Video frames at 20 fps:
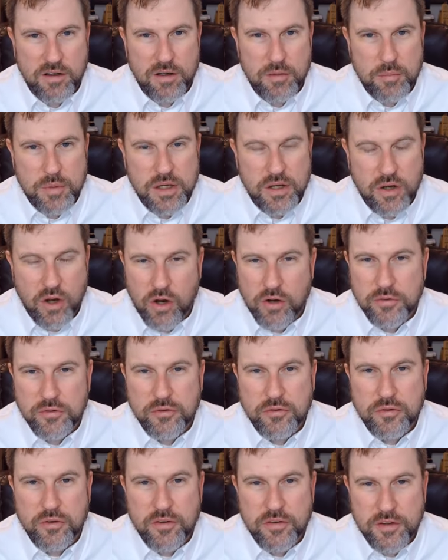
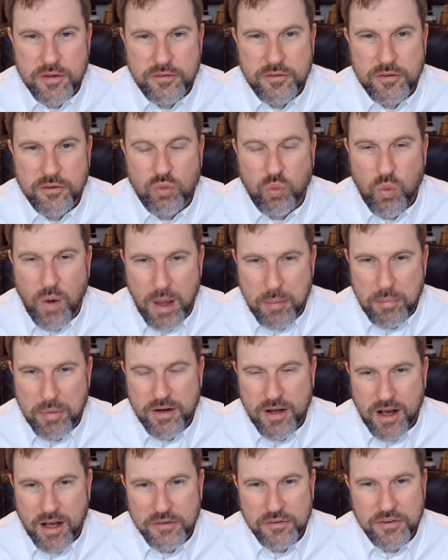because this is
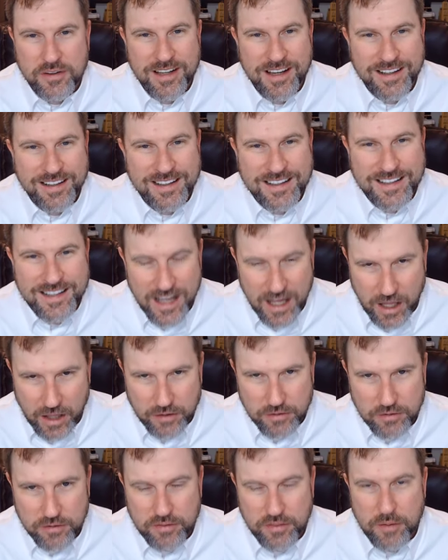weaponizing,
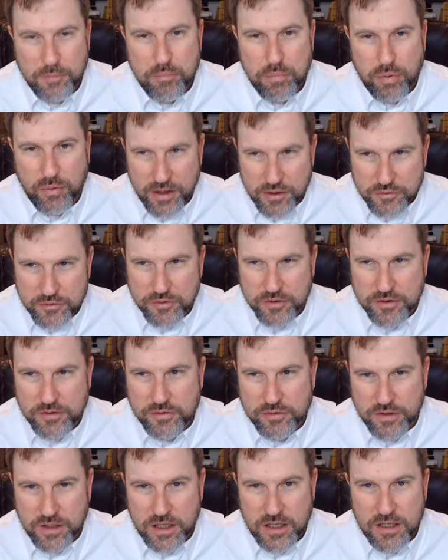again, the
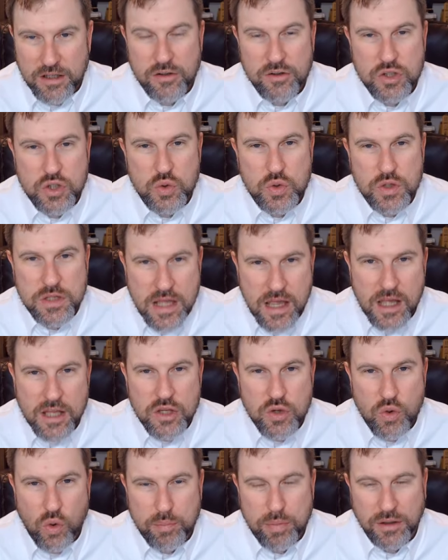presidency to get
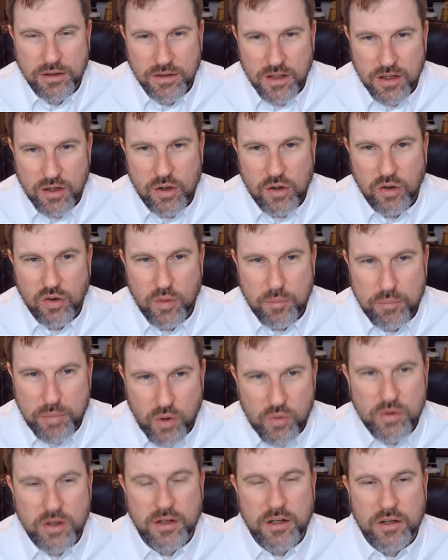your political
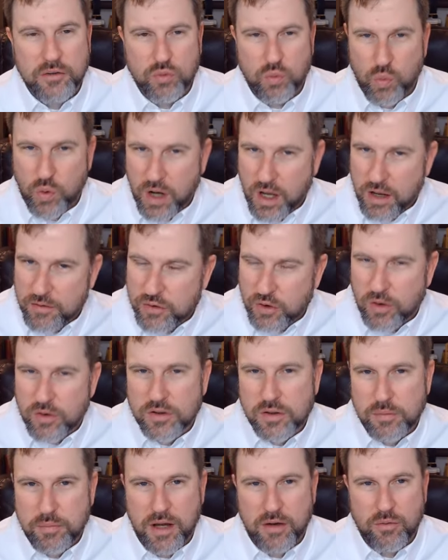opponent. It's what I've
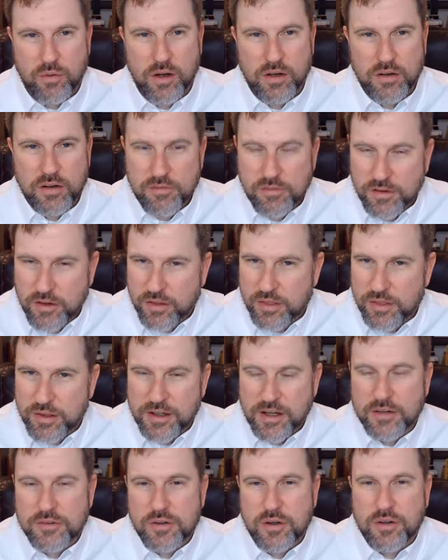talked about, right? Even the
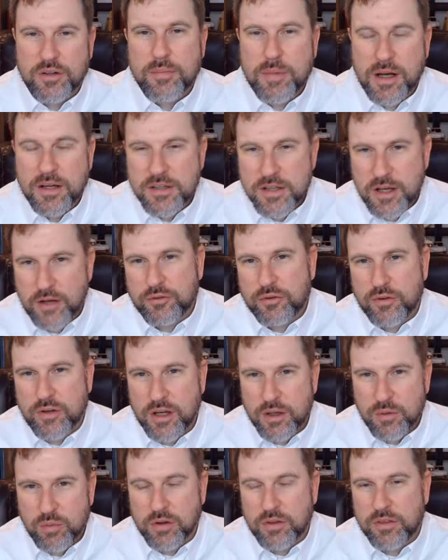thing I talked about
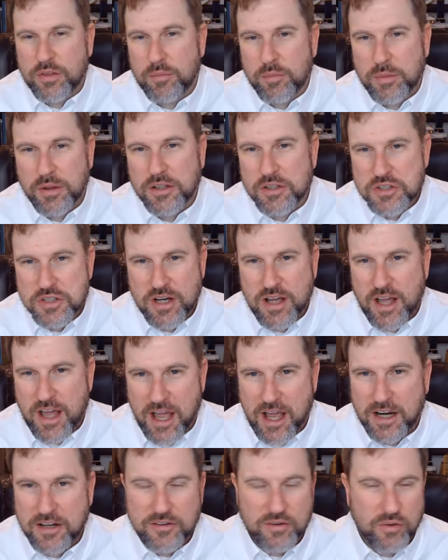yesterday with the Militia
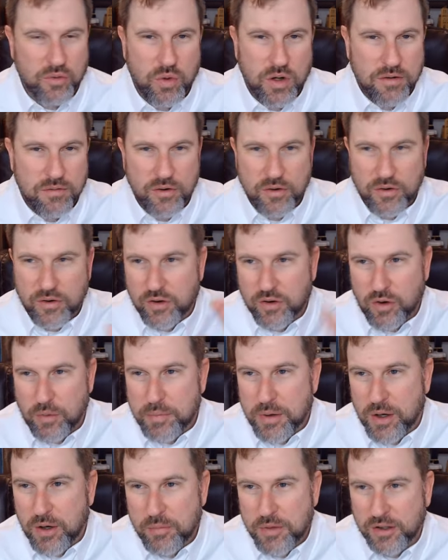Act or whatever they're going to call it,
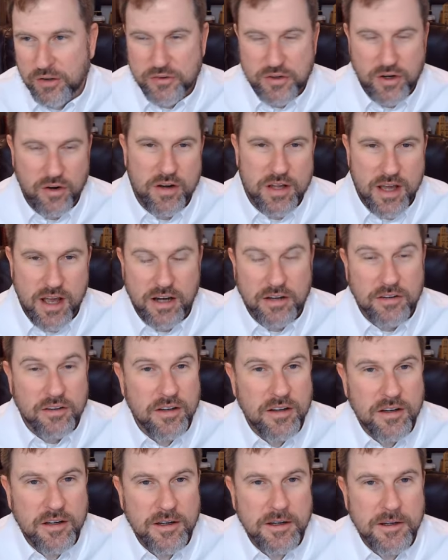Paramilitary Act.
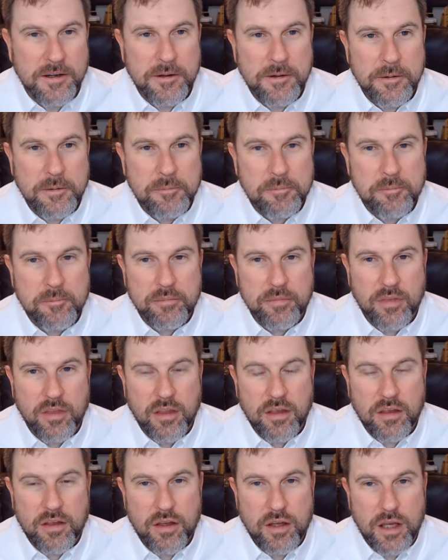
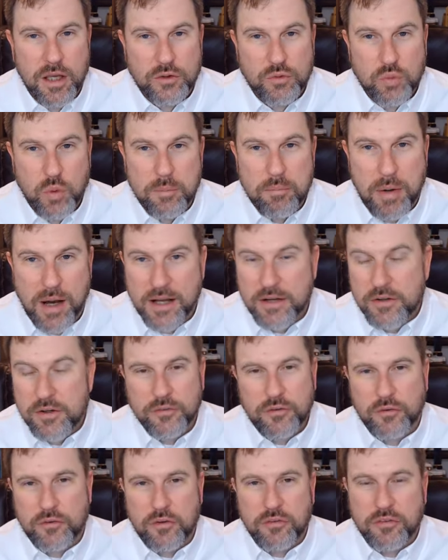It's what Biden
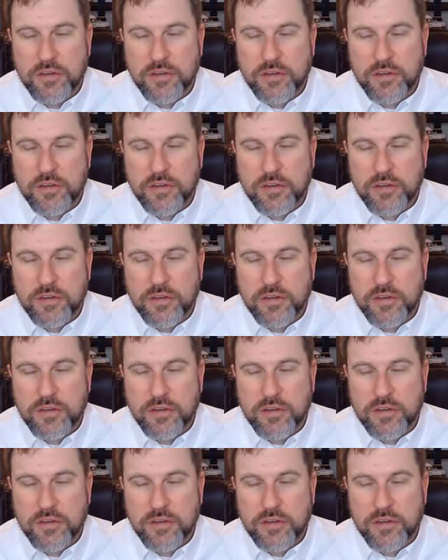does. It's his